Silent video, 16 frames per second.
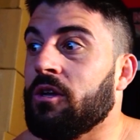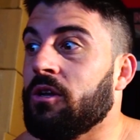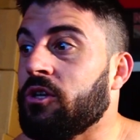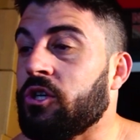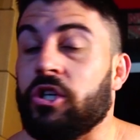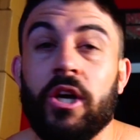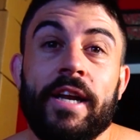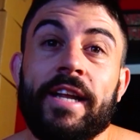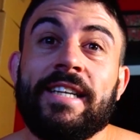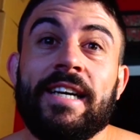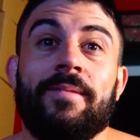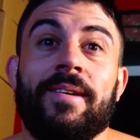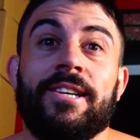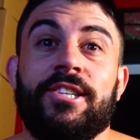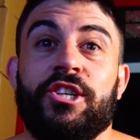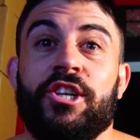shutting down
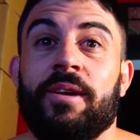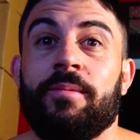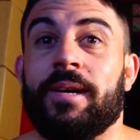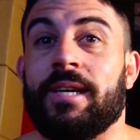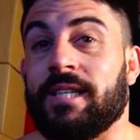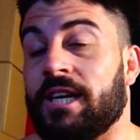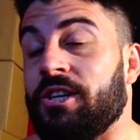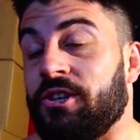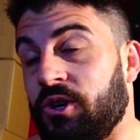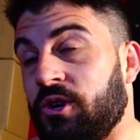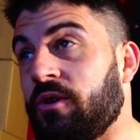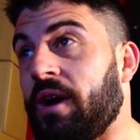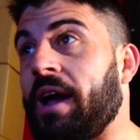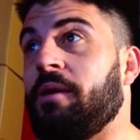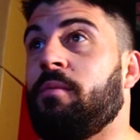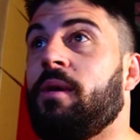my gym, because I
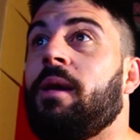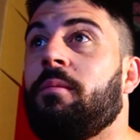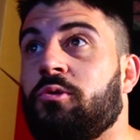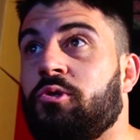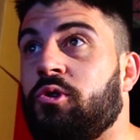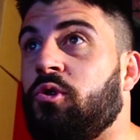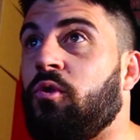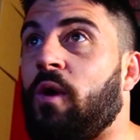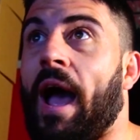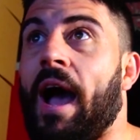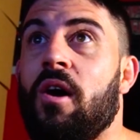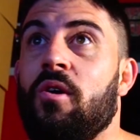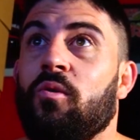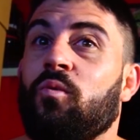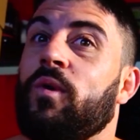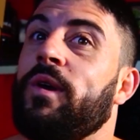knew I'd be able to
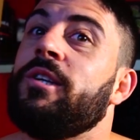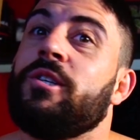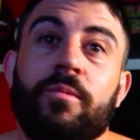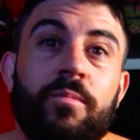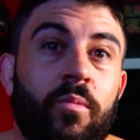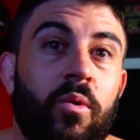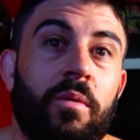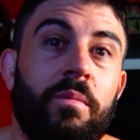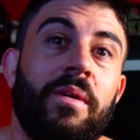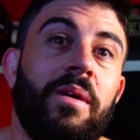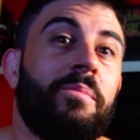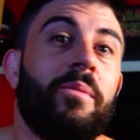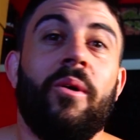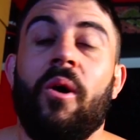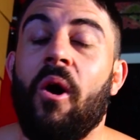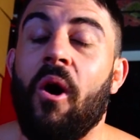outreach more
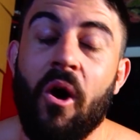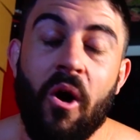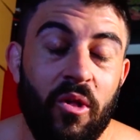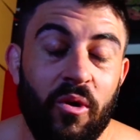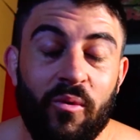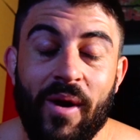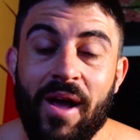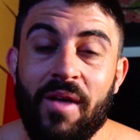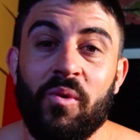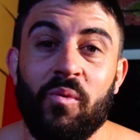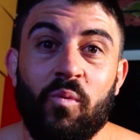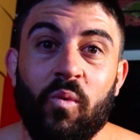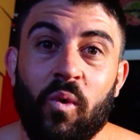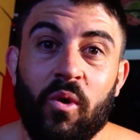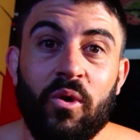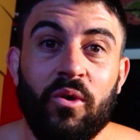people all around the
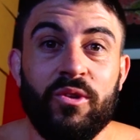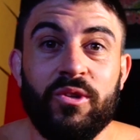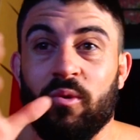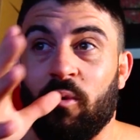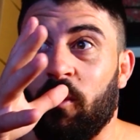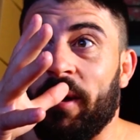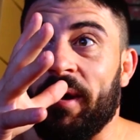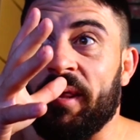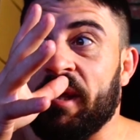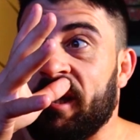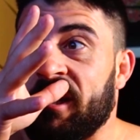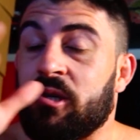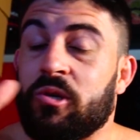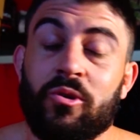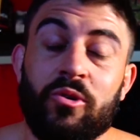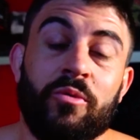world with
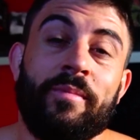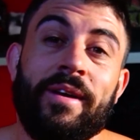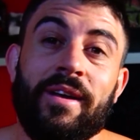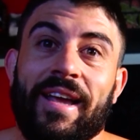True Meal.